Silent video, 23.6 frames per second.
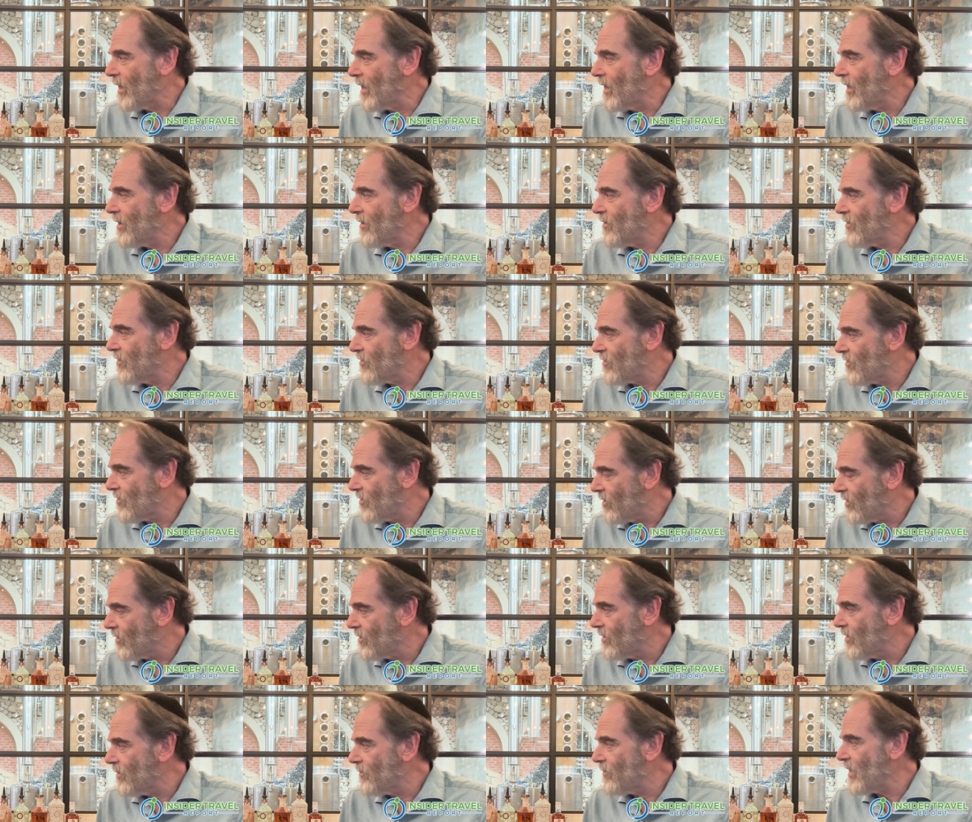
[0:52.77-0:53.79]
And a
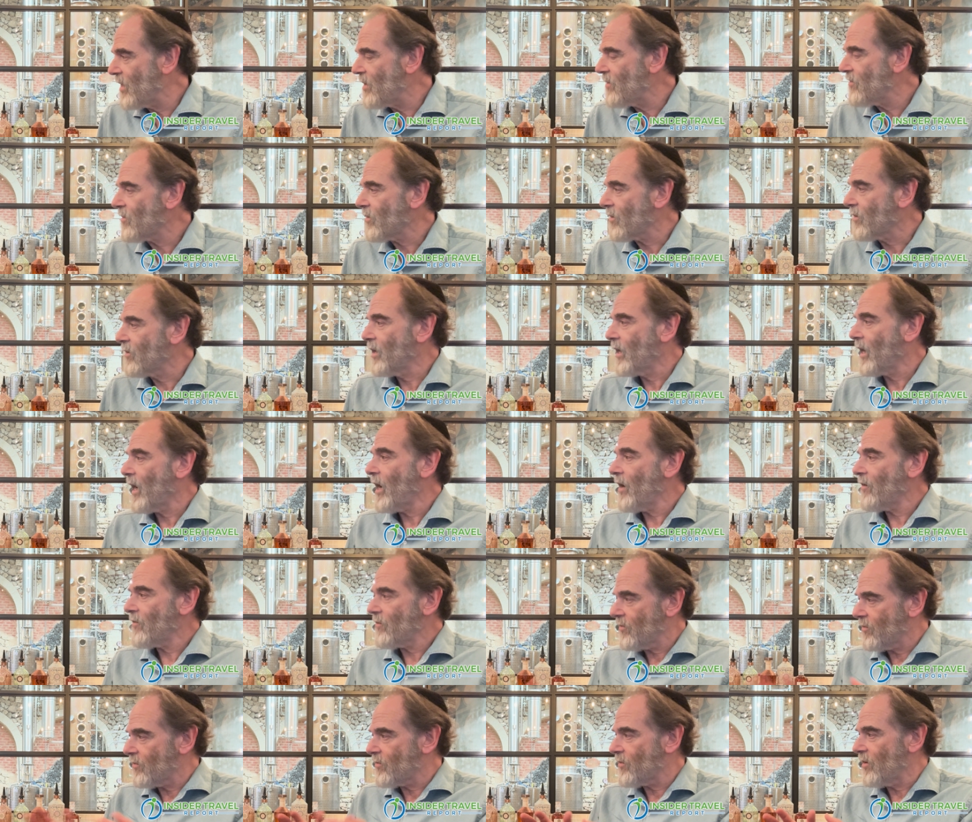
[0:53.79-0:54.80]
distillery basically
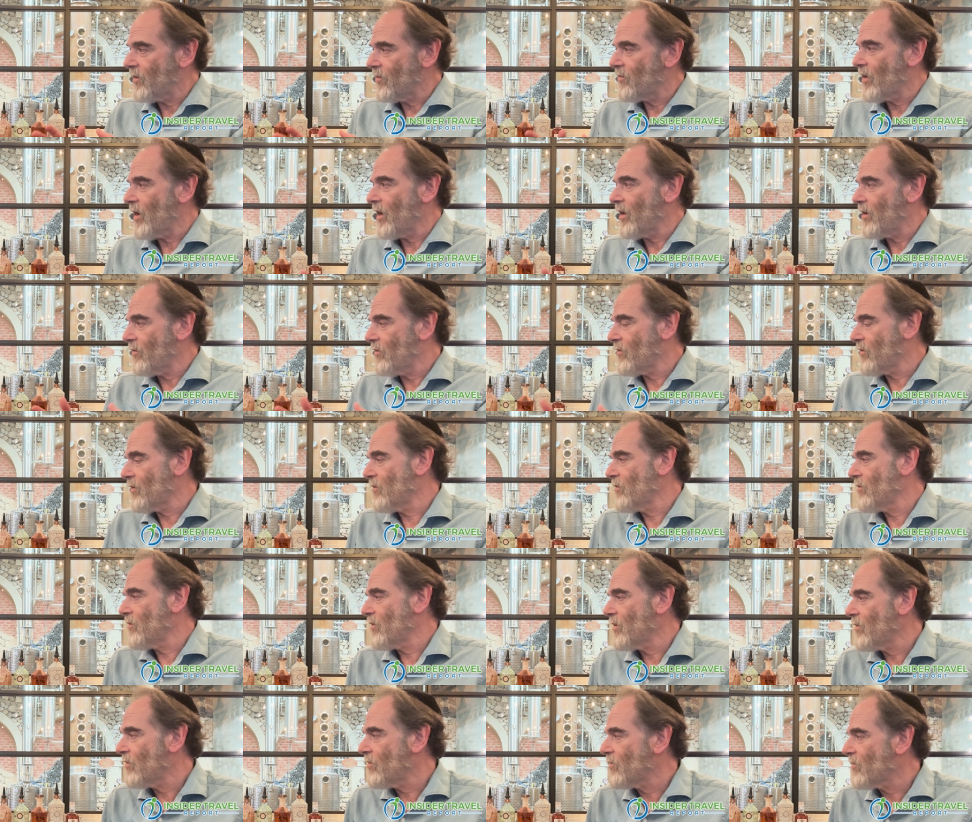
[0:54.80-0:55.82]
concentrates that and turns
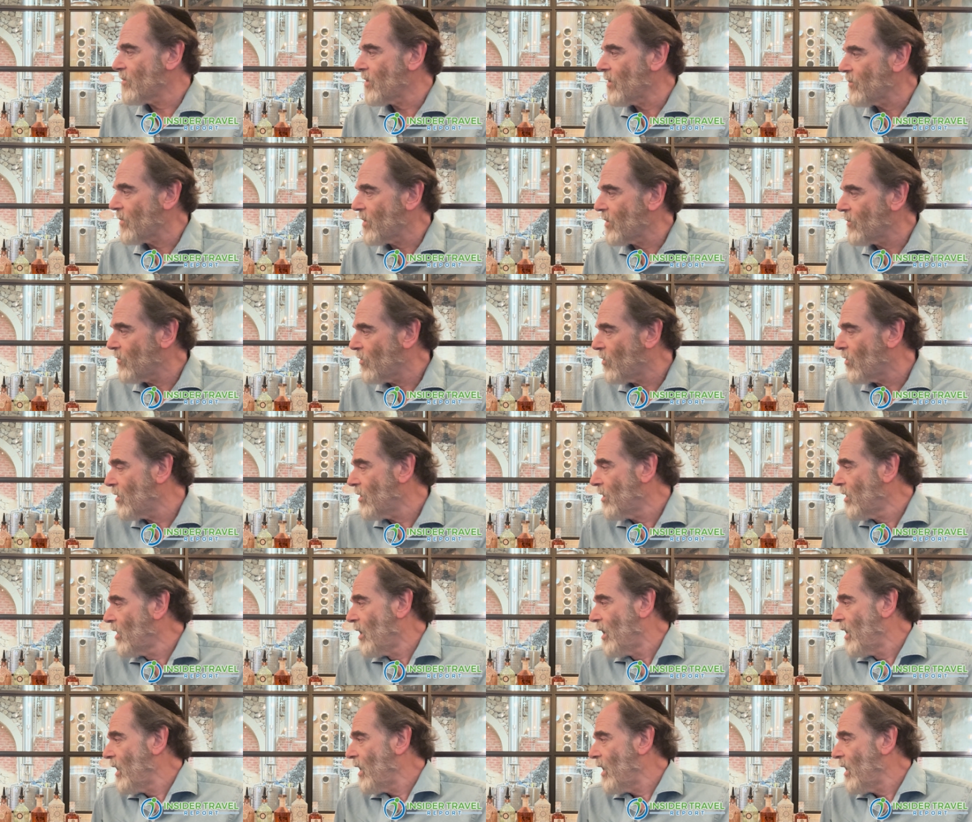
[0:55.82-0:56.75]
it into something more,